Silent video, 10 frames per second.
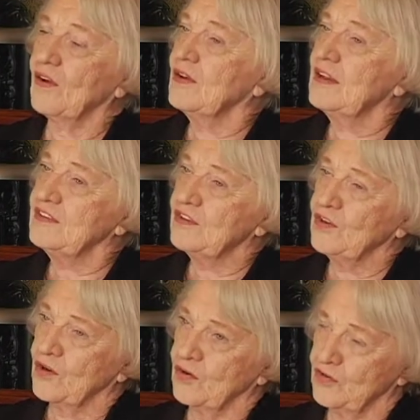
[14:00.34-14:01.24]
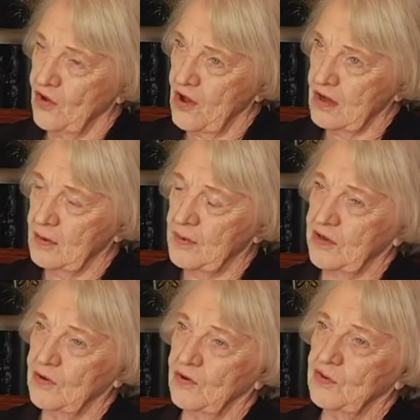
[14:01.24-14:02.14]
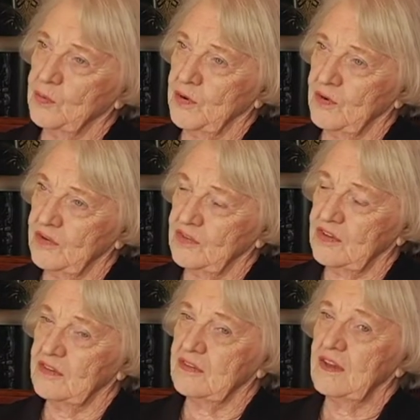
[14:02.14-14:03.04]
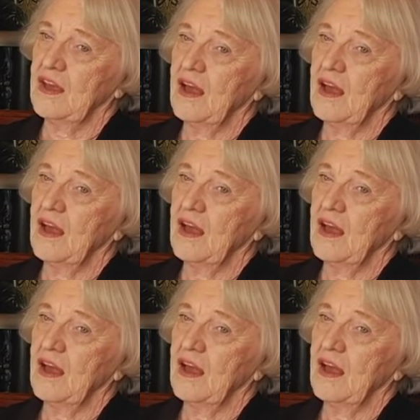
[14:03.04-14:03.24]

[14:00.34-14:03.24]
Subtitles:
listen to her talk about her experiences.